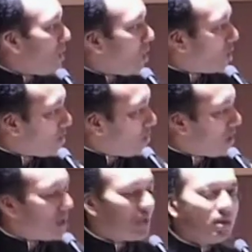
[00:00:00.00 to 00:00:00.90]

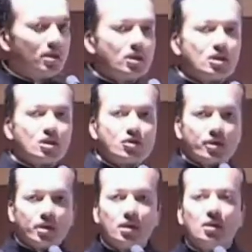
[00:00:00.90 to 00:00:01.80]
Honorable
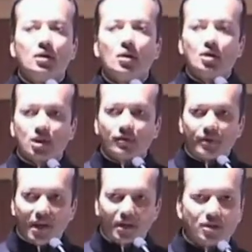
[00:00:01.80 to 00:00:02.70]
Sri Oscar
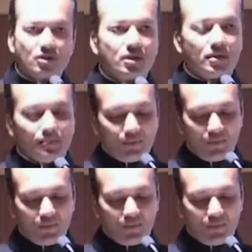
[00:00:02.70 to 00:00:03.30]
Fernandes ji,